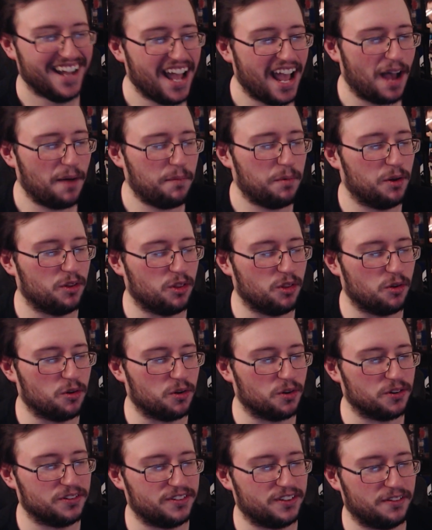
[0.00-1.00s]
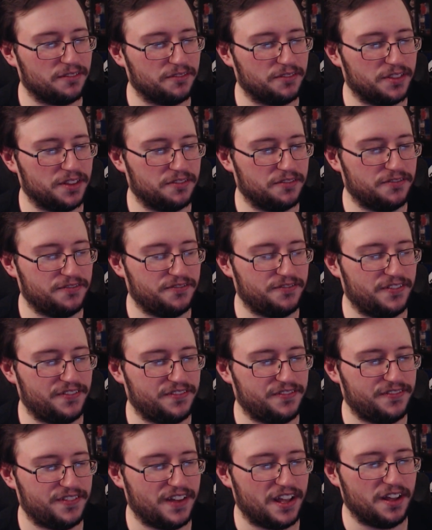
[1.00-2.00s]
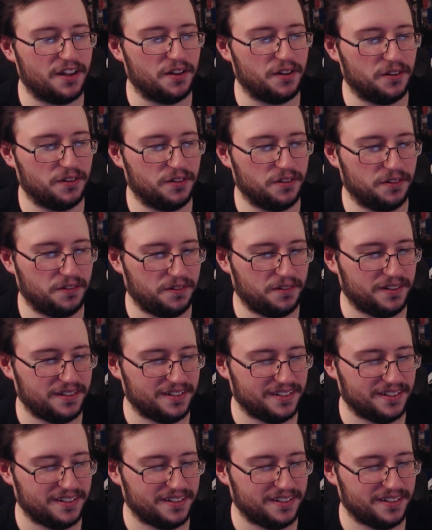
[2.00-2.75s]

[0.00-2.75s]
How about Lords of the Fell?